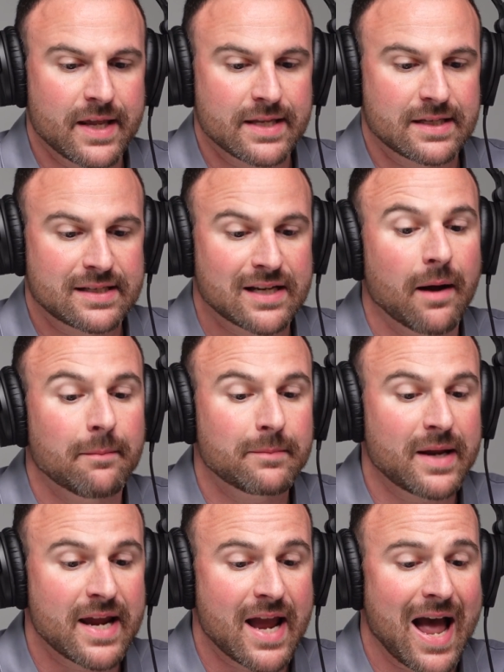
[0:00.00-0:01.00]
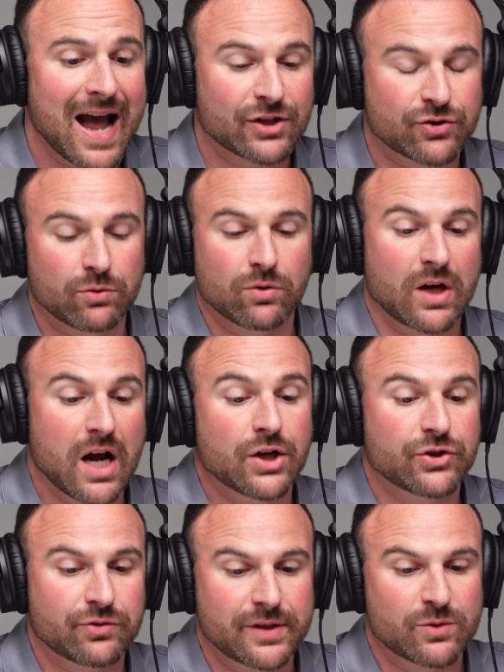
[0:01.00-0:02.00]
Some actual
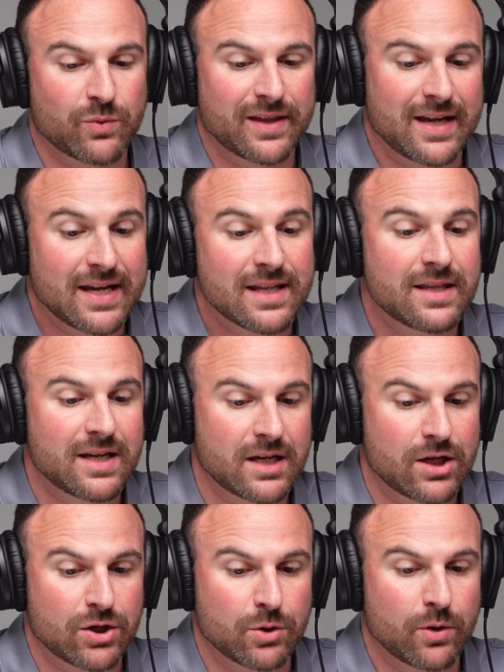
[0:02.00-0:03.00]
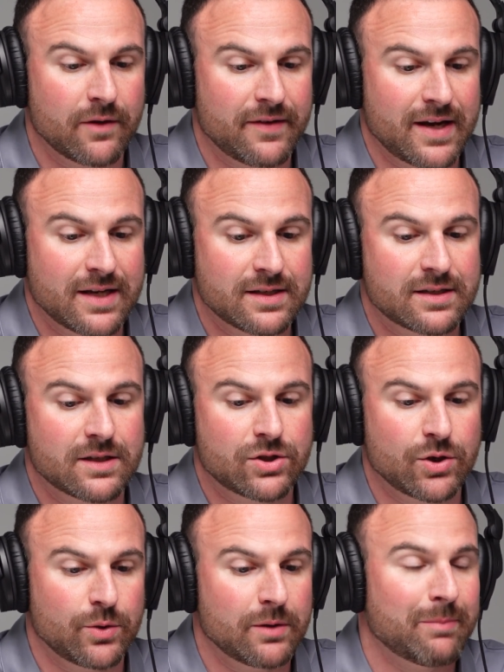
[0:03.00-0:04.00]
countries within the EU have
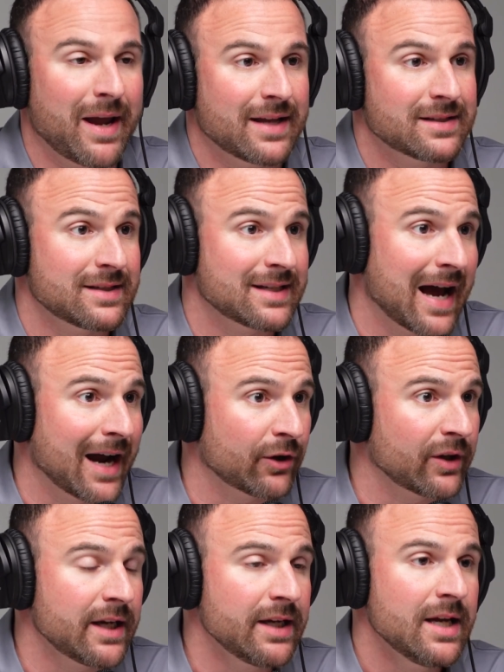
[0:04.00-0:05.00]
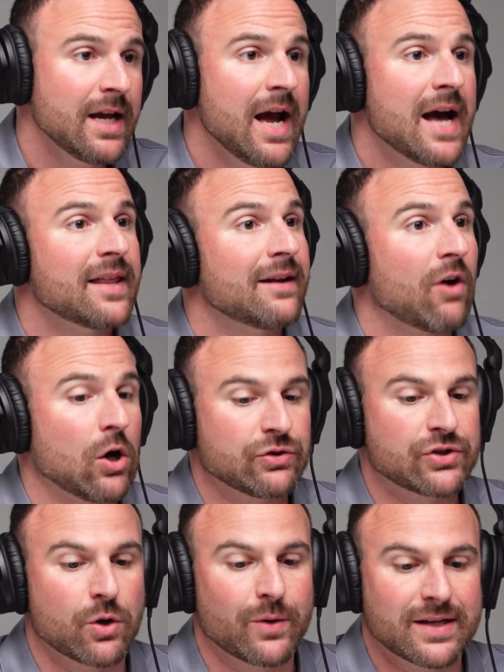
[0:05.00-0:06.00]
instituted bans entirely. They've
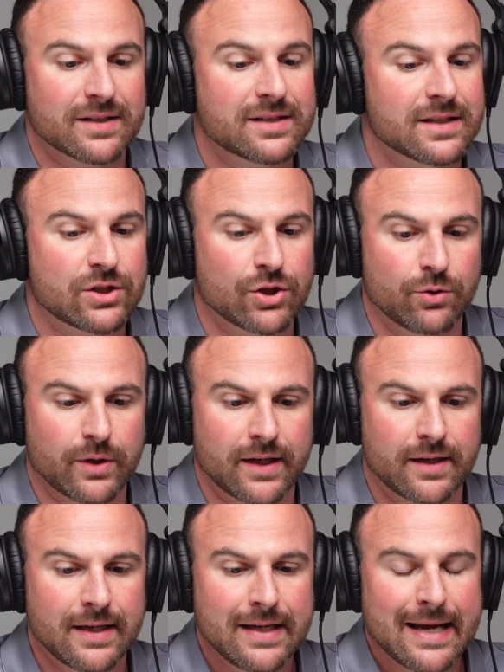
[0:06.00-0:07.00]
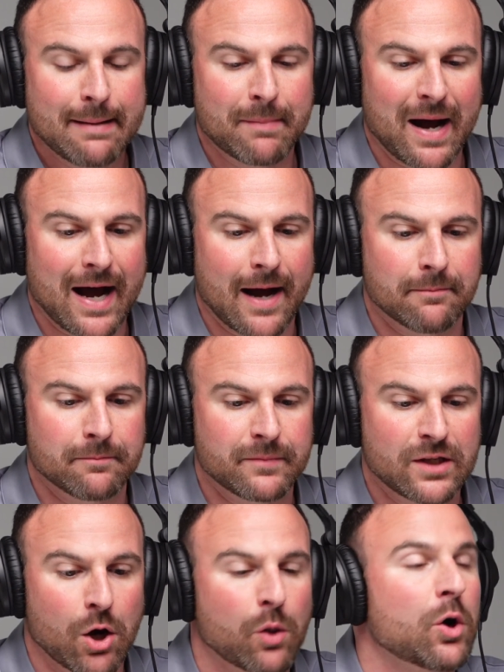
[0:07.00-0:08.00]
also instituted
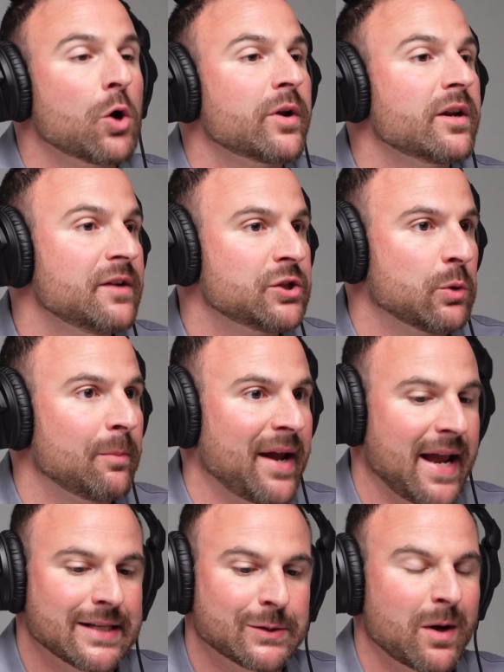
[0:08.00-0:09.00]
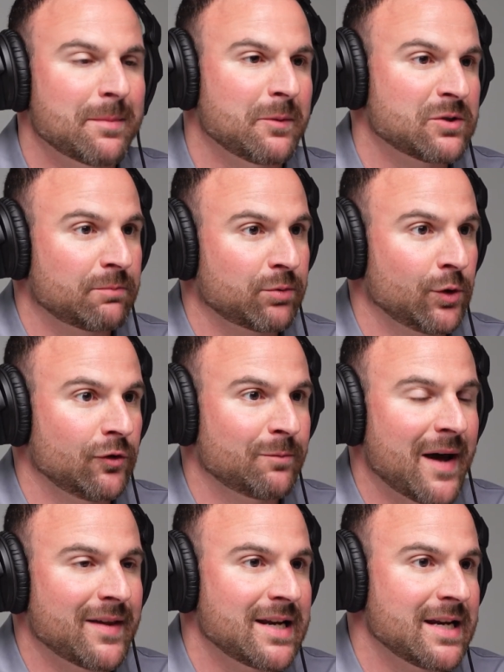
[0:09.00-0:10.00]
their own individual bans, or maybe it was approved
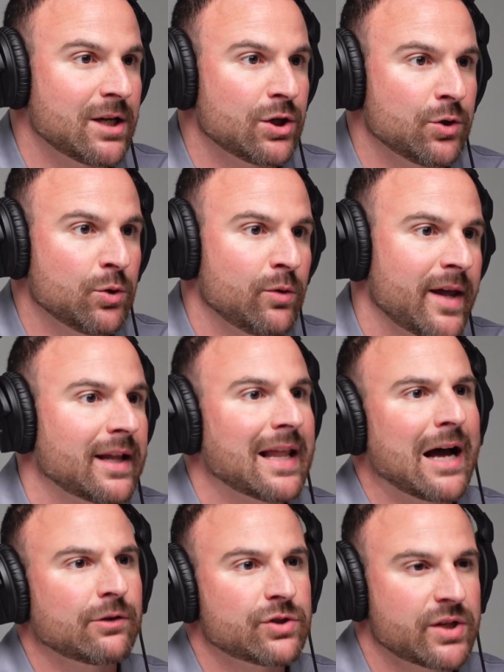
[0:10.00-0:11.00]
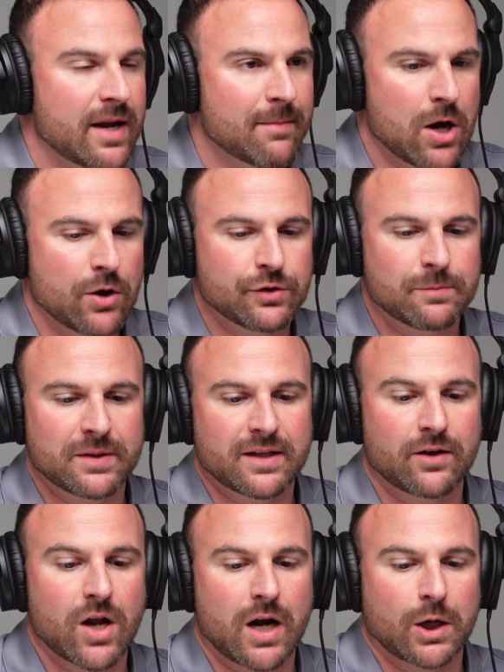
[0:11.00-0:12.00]
by the EU. They allowed GMOs, but
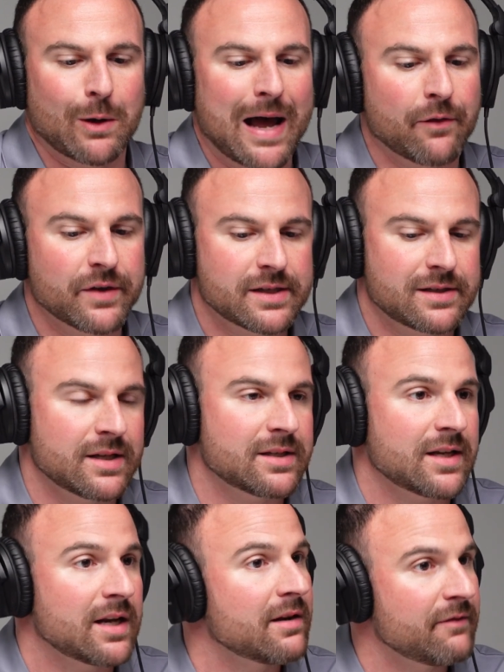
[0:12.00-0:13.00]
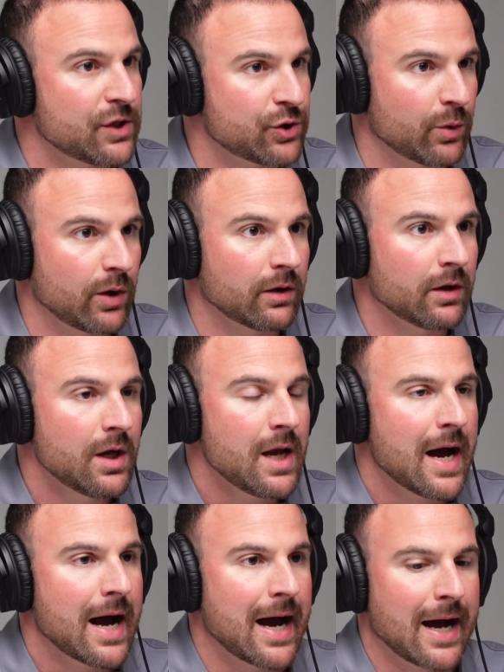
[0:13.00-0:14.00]
they're not going to allow this individual
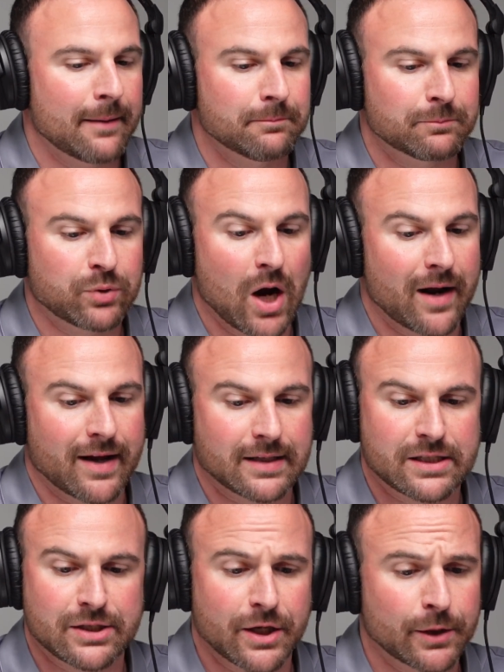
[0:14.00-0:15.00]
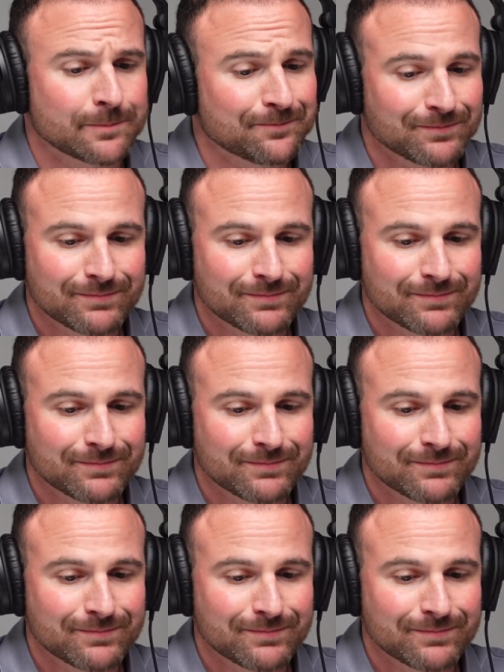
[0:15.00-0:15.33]
product. So